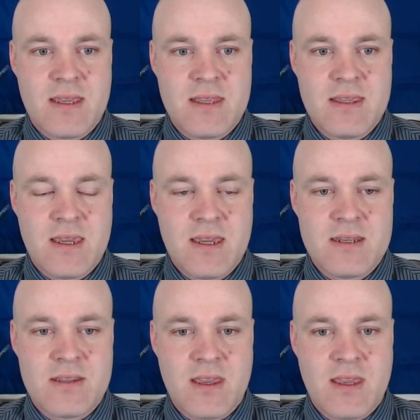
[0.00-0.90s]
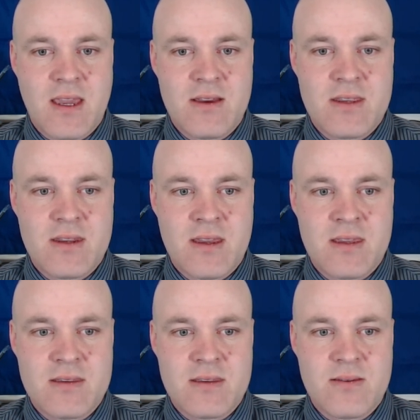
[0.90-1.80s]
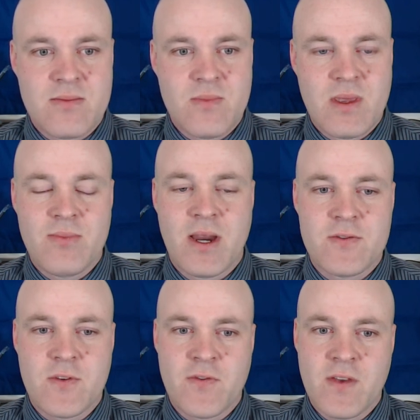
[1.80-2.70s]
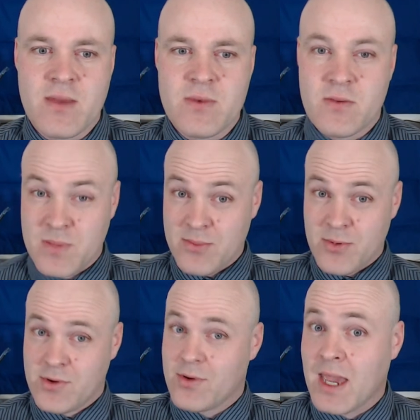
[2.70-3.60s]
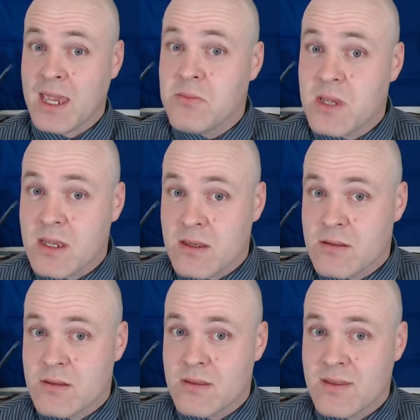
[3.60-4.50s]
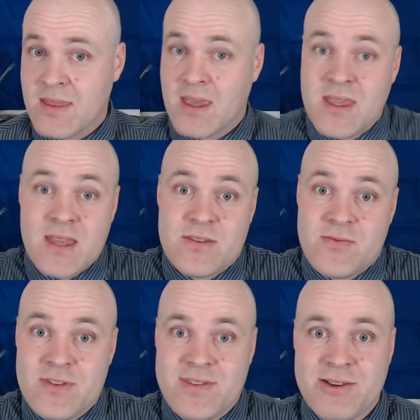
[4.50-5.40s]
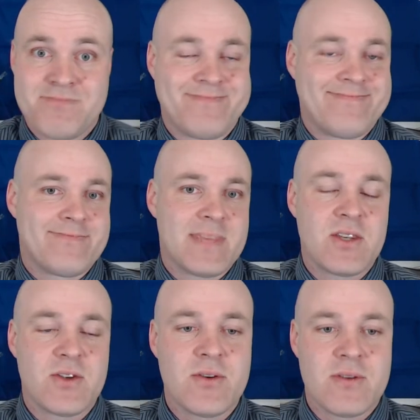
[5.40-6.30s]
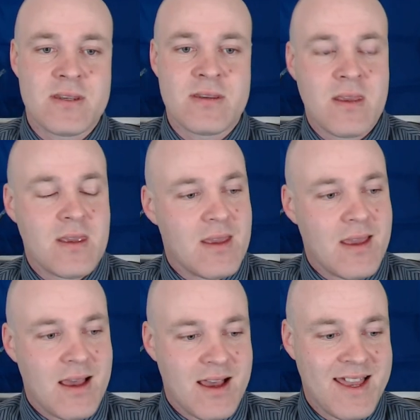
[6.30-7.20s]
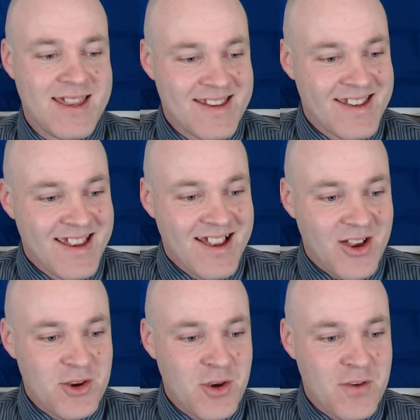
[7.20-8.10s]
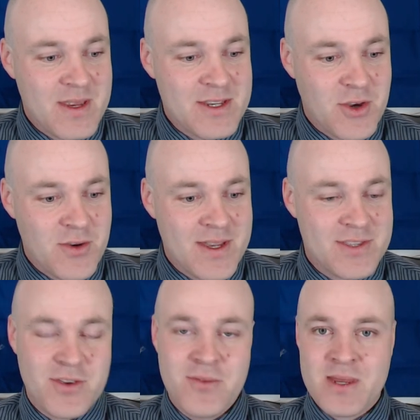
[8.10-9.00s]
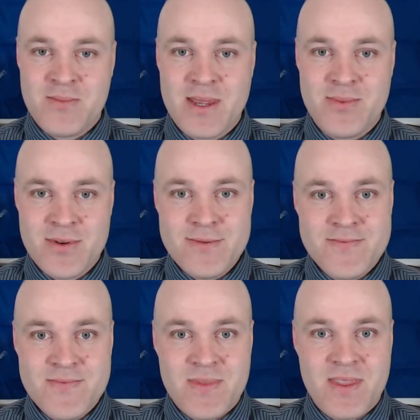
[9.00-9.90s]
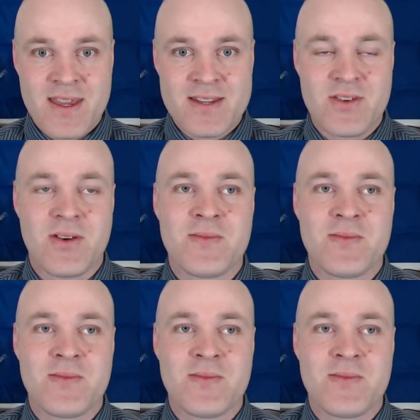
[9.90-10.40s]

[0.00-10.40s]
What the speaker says: in the end, like, how can I be part of a family of people who hate me? And that's what they do. And I've been told by so many people that,